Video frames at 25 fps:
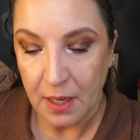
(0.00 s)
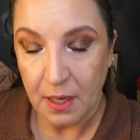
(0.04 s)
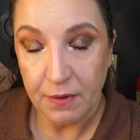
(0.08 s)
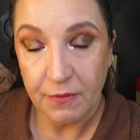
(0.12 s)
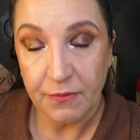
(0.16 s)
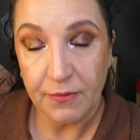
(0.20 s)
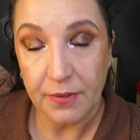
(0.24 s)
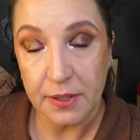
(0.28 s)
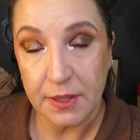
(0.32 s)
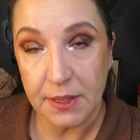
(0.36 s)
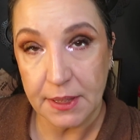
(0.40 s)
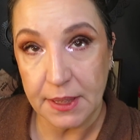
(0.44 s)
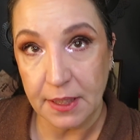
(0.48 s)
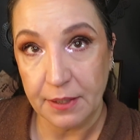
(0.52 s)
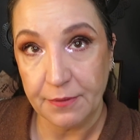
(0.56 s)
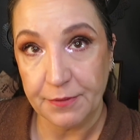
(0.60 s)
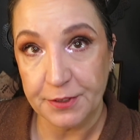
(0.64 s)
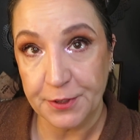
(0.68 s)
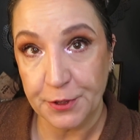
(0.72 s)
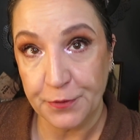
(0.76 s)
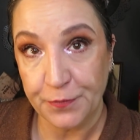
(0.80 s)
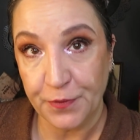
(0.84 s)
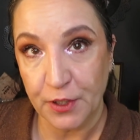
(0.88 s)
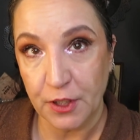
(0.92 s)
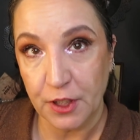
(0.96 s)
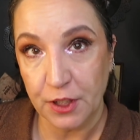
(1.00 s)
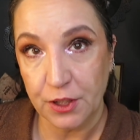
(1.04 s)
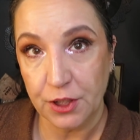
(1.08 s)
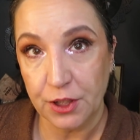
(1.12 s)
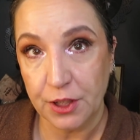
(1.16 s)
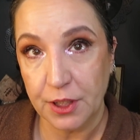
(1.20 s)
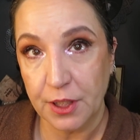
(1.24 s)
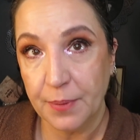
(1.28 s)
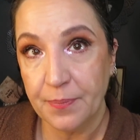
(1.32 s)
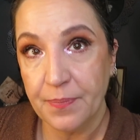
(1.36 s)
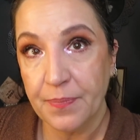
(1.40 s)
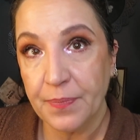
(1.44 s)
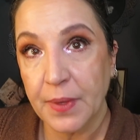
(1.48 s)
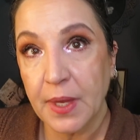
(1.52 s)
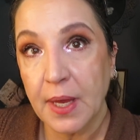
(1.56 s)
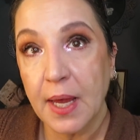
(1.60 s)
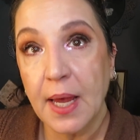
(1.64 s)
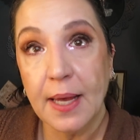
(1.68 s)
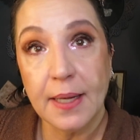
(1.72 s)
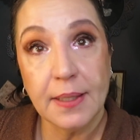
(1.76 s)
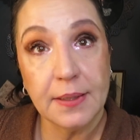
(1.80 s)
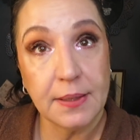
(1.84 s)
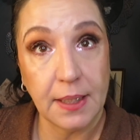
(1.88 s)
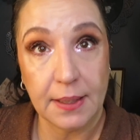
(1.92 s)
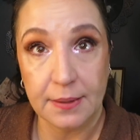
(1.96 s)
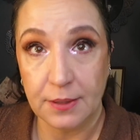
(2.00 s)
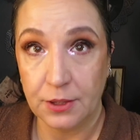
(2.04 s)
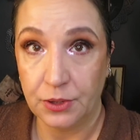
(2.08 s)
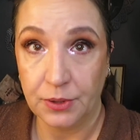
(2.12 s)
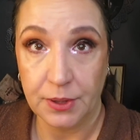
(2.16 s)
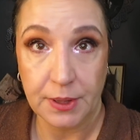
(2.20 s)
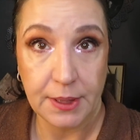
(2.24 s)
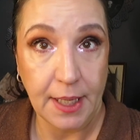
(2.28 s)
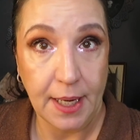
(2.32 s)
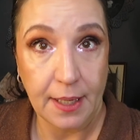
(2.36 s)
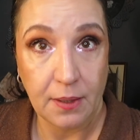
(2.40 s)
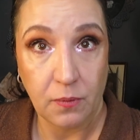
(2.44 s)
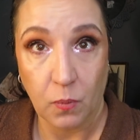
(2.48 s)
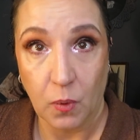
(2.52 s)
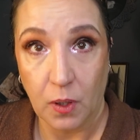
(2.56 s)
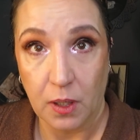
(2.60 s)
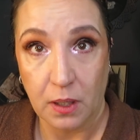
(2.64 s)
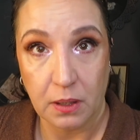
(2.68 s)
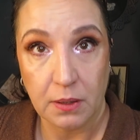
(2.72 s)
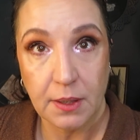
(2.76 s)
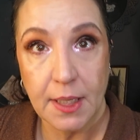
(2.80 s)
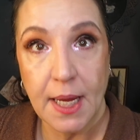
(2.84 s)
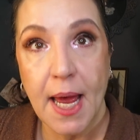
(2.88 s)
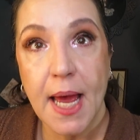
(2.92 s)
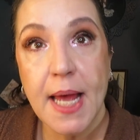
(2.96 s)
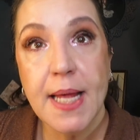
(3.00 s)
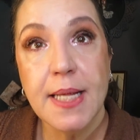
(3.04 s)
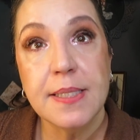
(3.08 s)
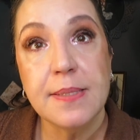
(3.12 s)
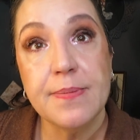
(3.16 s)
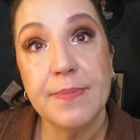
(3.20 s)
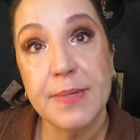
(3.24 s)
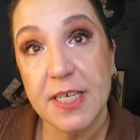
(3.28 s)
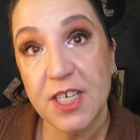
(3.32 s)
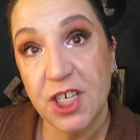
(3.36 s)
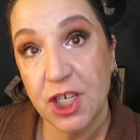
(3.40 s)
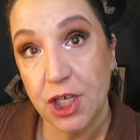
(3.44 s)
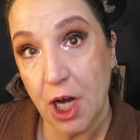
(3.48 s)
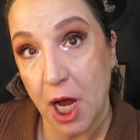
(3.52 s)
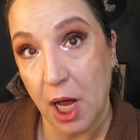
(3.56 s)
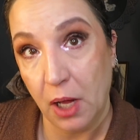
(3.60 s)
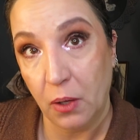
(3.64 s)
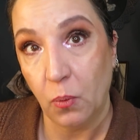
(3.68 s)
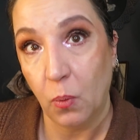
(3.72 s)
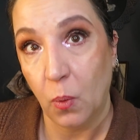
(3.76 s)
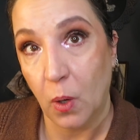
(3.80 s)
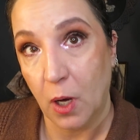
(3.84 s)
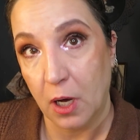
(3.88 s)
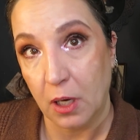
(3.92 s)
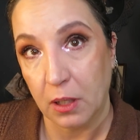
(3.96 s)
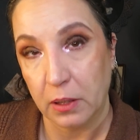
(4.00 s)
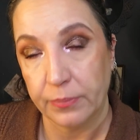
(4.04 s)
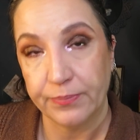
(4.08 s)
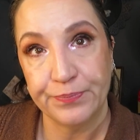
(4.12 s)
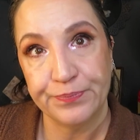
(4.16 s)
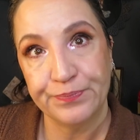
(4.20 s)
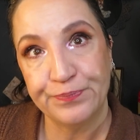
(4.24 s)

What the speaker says: First things first, it's not Suzanne Wong, it's Michelle Wong.